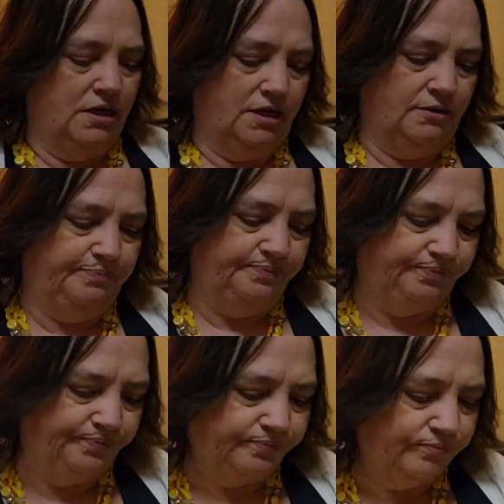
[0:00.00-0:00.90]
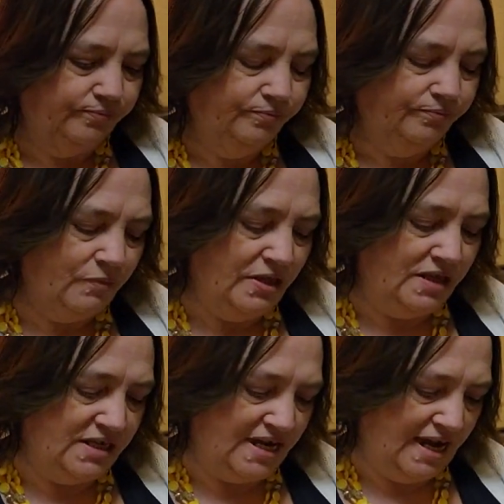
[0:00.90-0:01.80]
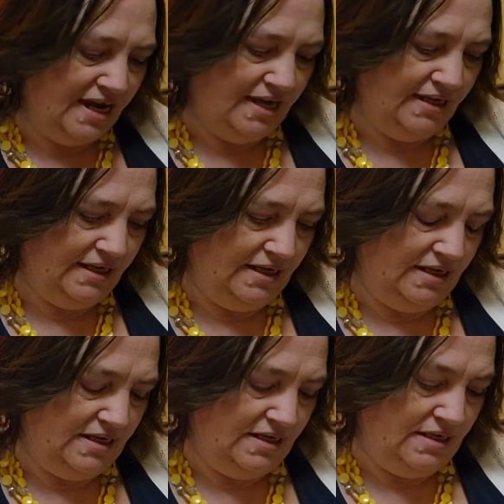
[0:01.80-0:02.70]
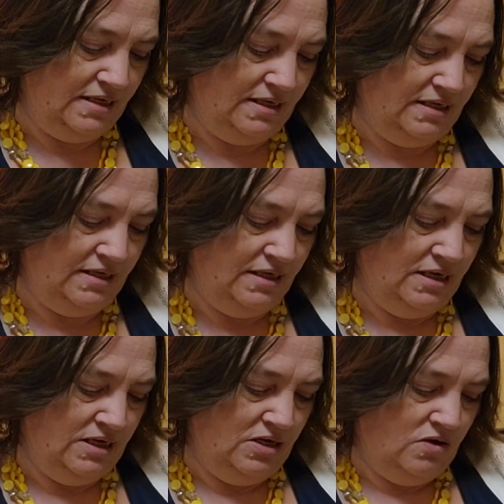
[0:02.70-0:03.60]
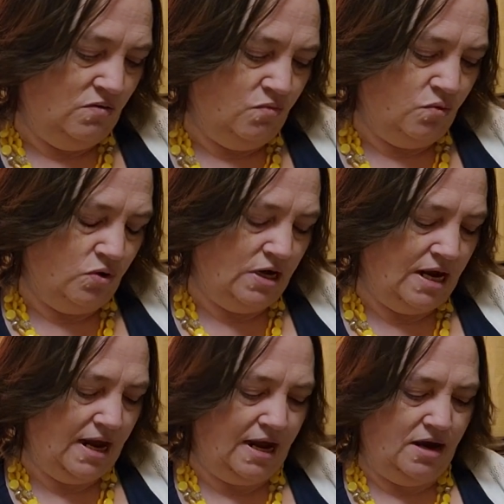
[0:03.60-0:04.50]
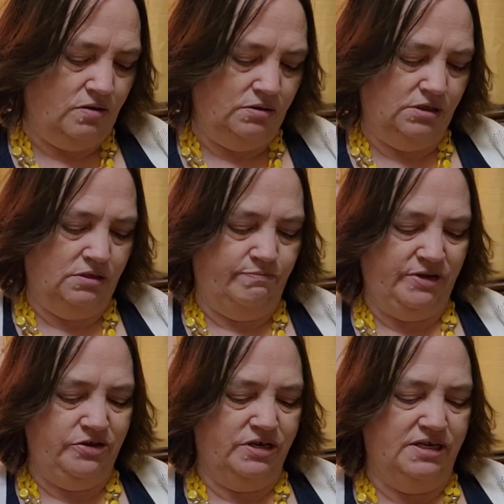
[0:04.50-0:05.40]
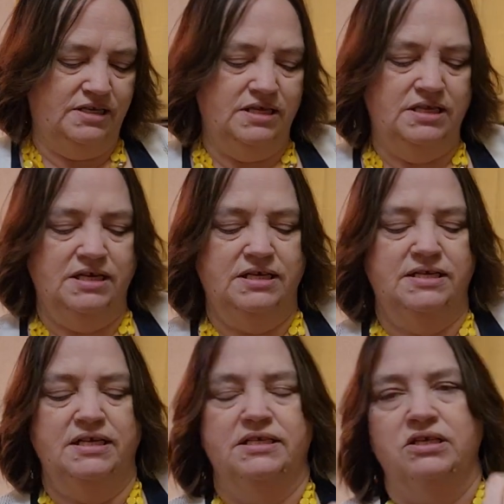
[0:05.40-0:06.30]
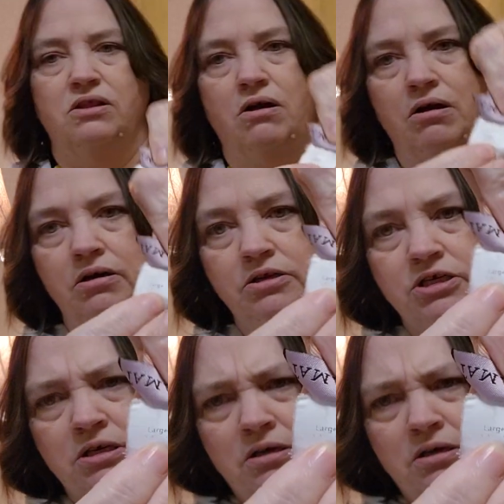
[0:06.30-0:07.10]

um, the tag is worn out, but you can see that it says large